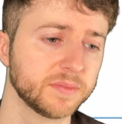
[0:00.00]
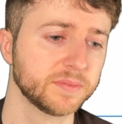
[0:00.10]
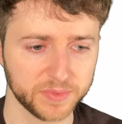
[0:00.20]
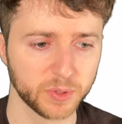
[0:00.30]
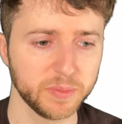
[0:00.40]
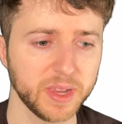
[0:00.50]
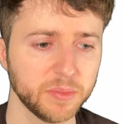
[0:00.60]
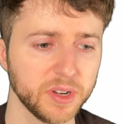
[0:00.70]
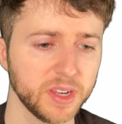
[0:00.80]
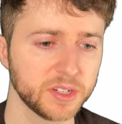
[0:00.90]
So we make
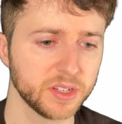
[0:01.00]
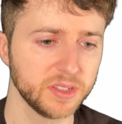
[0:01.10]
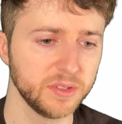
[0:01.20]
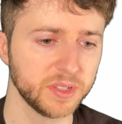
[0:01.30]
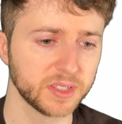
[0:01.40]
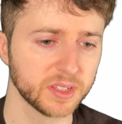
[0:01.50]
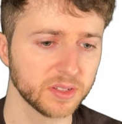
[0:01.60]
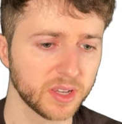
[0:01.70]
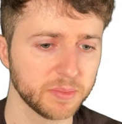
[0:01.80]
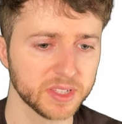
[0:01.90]
predictions using
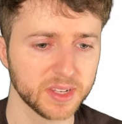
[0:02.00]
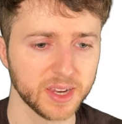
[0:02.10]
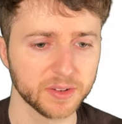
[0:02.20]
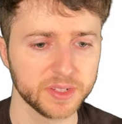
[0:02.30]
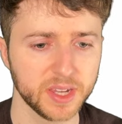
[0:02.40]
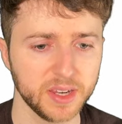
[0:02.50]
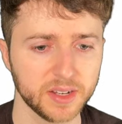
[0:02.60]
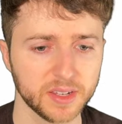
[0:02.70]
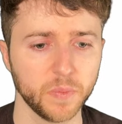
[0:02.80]
Celltypist annotate.